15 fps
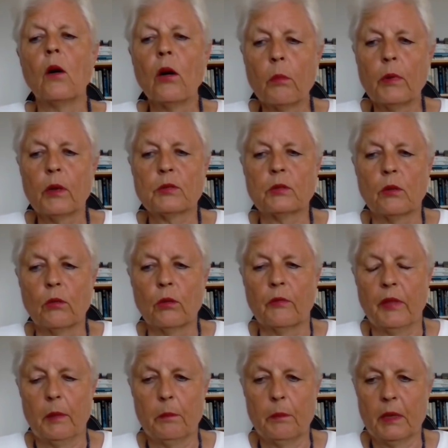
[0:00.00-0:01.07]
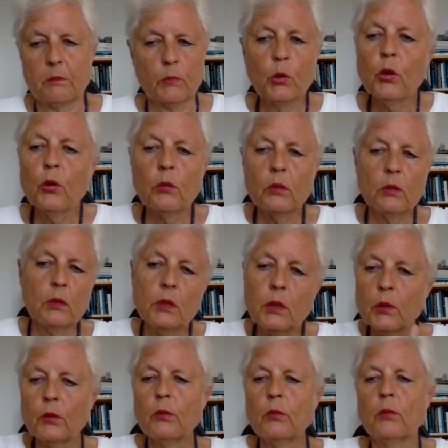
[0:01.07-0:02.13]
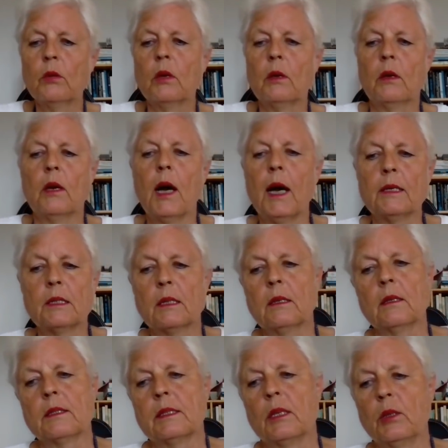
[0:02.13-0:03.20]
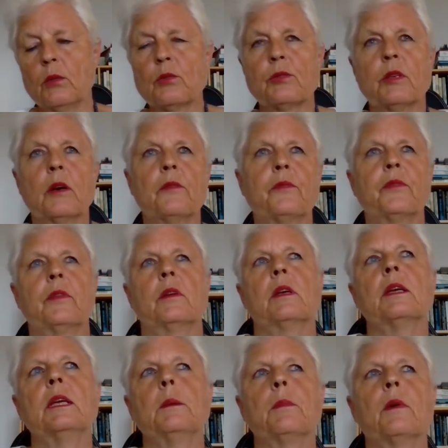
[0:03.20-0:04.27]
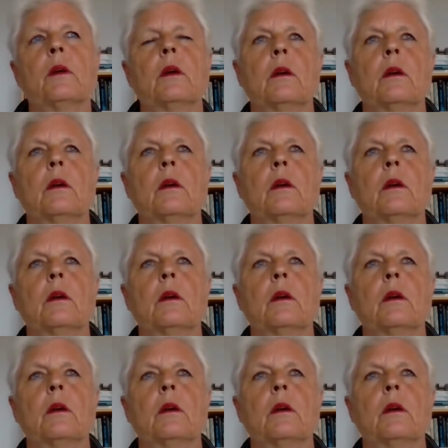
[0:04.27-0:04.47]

almost all of them. New articles and new stuff keep